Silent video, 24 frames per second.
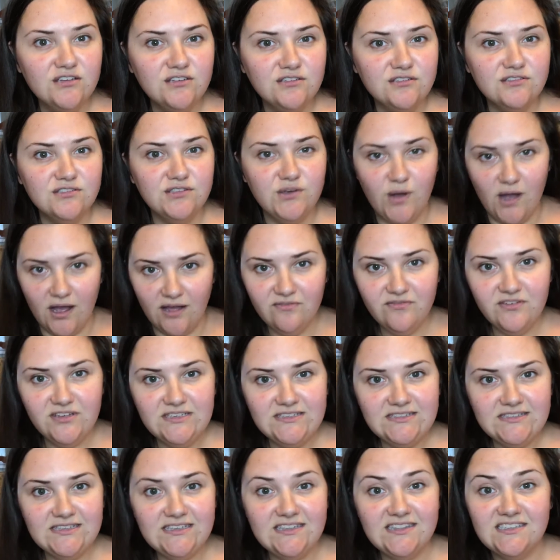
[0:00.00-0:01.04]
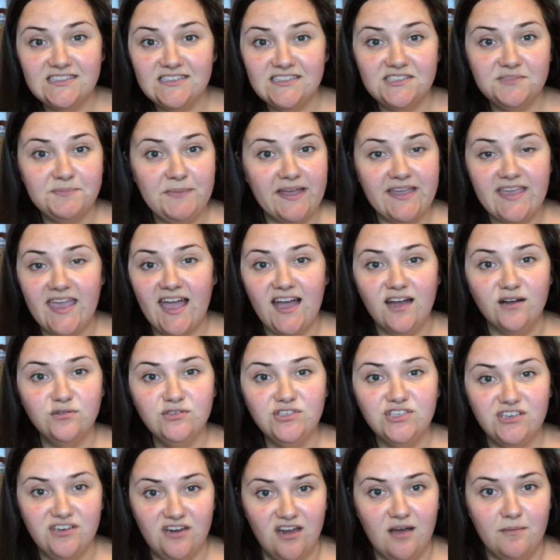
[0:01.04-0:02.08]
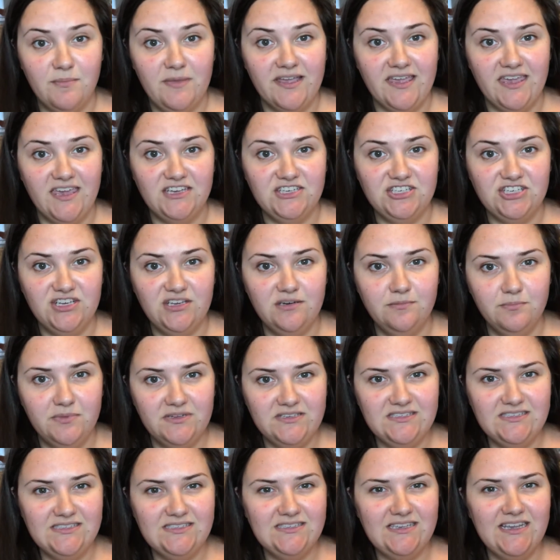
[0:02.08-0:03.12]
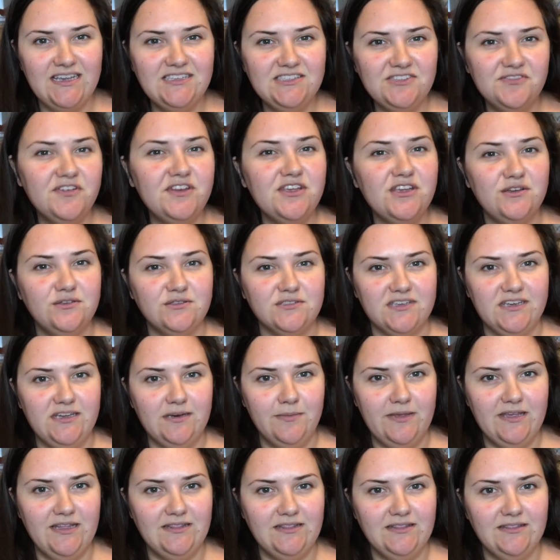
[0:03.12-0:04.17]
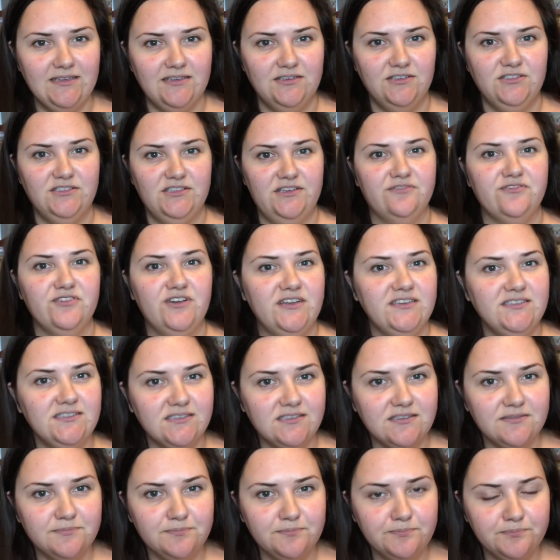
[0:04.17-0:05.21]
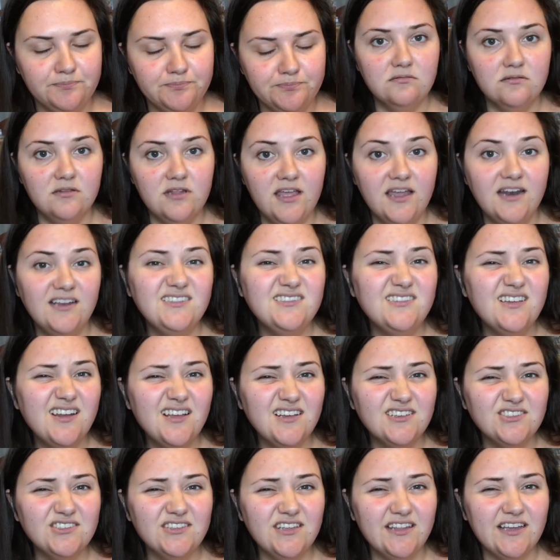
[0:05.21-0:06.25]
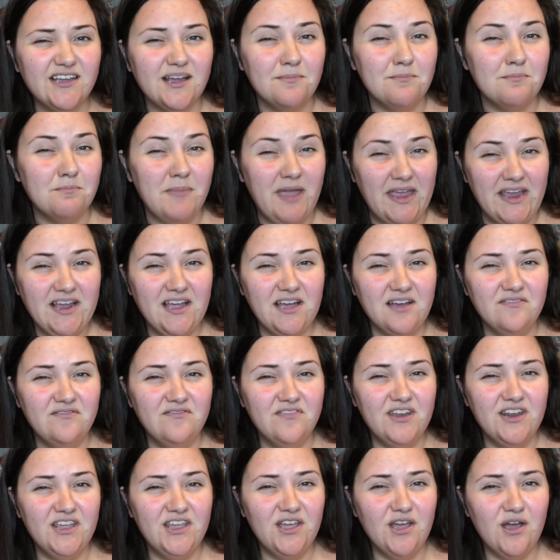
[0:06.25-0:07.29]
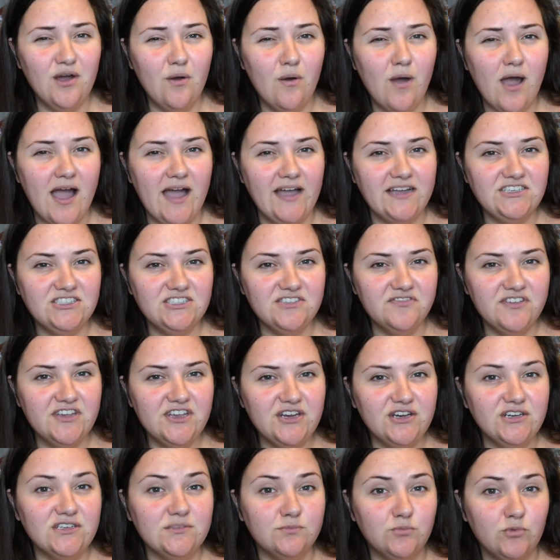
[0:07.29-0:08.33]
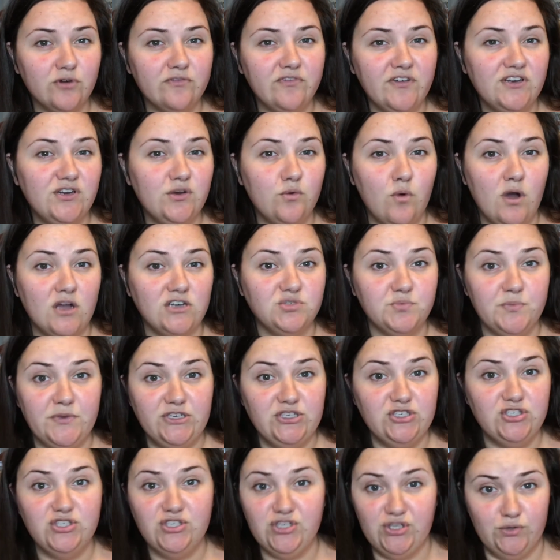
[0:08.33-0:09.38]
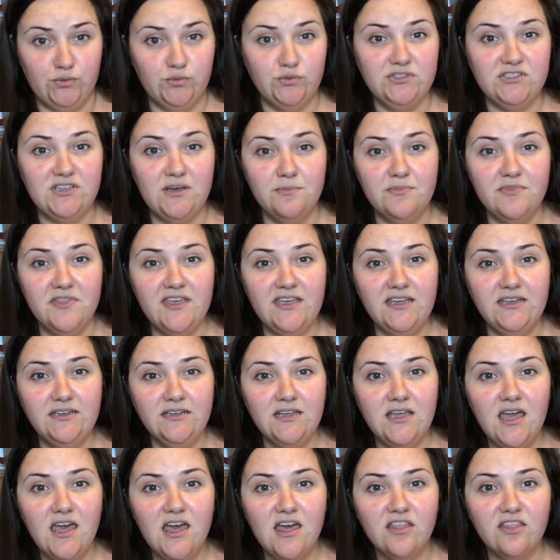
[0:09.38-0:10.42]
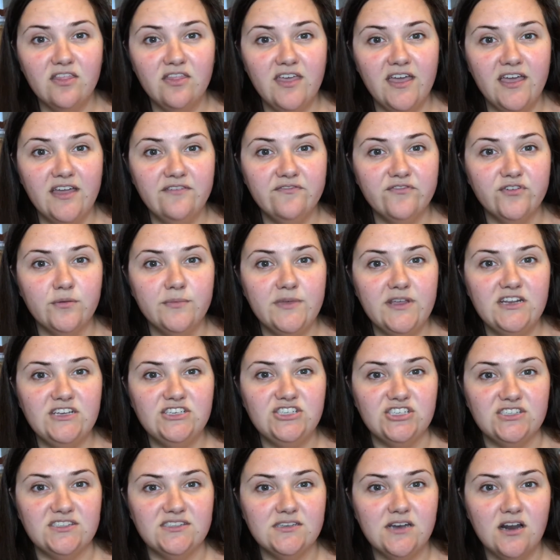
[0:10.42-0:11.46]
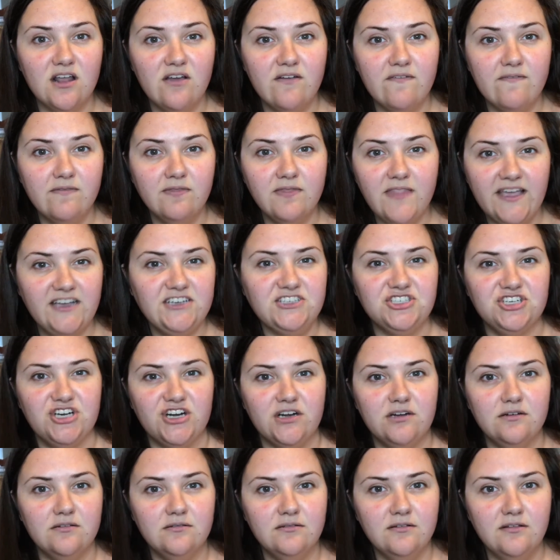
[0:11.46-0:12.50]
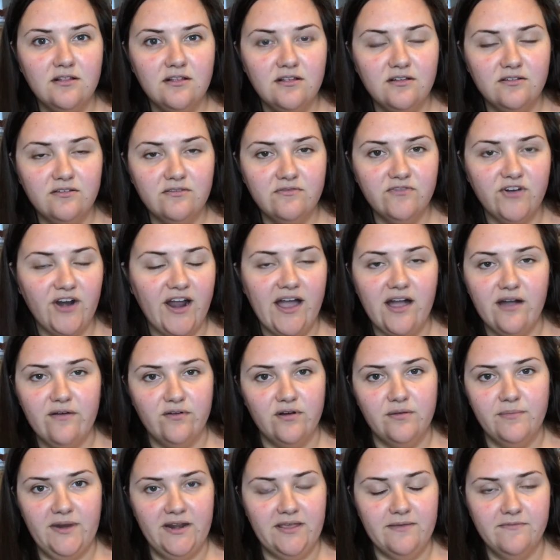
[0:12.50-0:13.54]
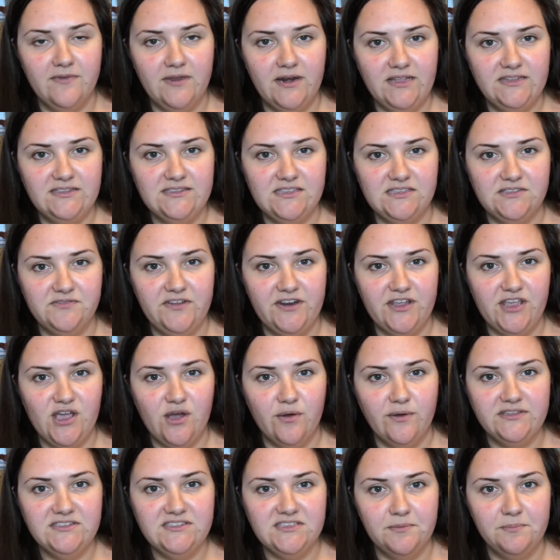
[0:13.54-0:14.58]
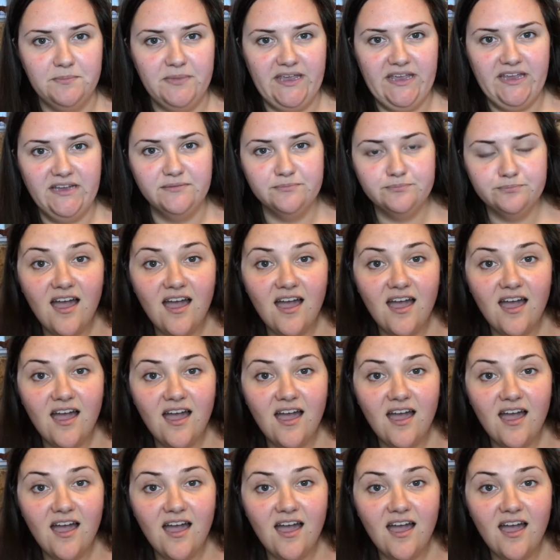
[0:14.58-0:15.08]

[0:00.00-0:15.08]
So obviously this is my couch and not my kitchen, but today's video is gonna be a little different. And it's not actually like a makeup video. I just figure it's more fun to watch me do something than for me to just lecture for however many minutes this video ends up being.